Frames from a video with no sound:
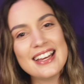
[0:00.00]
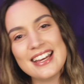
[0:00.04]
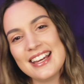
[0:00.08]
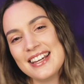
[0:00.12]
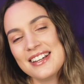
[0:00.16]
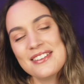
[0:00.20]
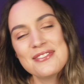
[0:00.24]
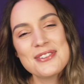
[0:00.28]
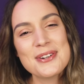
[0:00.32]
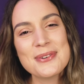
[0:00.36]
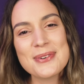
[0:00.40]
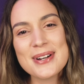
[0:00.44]

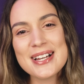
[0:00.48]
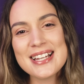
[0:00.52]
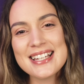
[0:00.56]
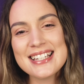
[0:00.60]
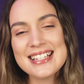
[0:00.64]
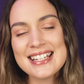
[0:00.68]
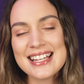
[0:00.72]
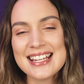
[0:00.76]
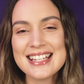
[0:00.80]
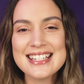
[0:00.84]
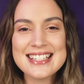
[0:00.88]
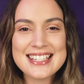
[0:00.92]
Hey
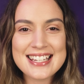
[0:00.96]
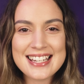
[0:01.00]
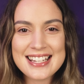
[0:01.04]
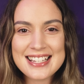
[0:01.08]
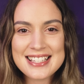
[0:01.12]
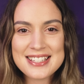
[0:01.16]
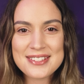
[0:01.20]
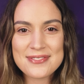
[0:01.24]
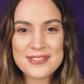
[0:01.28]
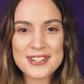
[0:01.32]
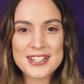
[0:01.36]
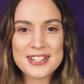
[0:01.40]
everyone, in
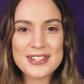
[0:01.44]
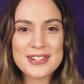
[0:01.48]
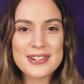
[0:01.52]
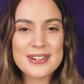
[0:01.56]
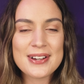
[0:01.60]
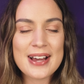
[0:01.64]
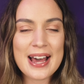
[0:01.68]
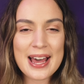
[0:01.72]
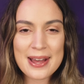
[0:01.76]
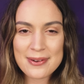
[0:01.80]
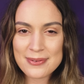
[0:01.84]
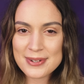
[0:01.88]
today's
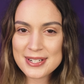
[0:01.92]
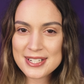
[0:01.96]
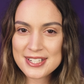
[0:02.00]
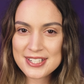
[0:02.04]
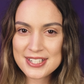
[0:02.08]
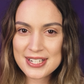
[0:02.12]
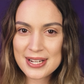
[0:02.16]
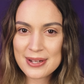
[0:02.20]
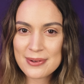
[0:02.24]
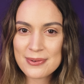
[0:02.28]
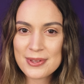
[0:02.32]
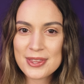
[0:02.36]
video I want to
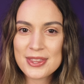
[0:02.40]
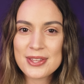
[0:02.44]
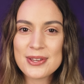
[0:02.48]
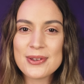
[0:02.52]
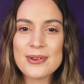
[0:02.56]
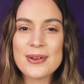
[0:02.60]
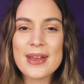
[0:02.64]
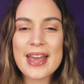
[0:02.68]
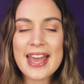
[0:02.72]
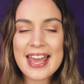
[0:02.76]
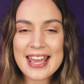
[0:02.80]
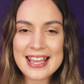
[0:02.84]
share with
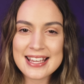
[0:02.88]
you